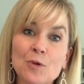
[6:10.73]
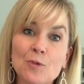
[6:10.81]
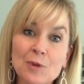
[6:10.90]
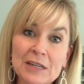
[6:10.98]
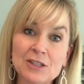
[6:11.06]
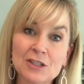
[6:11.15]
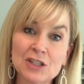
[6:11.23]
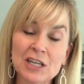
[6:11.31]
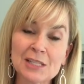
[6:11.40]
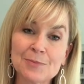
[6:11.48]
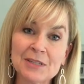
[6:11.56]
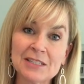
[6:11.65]
Research
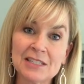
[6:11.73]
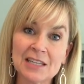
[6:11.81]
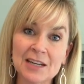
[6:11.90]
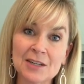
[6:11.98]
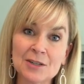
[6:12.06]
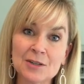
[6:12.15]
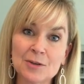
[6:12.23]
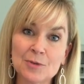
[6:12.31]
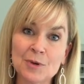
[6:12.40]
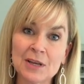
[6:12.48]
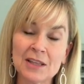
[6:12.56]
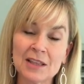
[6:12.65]
has been done
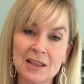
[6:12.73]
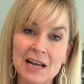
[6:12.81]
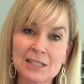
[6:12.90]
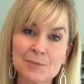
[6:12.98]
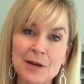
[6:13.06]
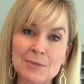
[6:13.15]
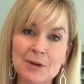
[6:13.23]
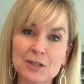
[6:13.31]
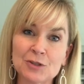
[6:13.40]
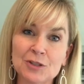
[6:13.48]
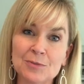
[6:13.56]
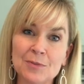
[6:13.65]
with the lion's mane
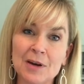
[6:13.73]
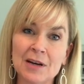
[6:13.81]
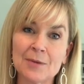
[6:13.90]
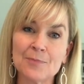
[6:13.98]
mushroom,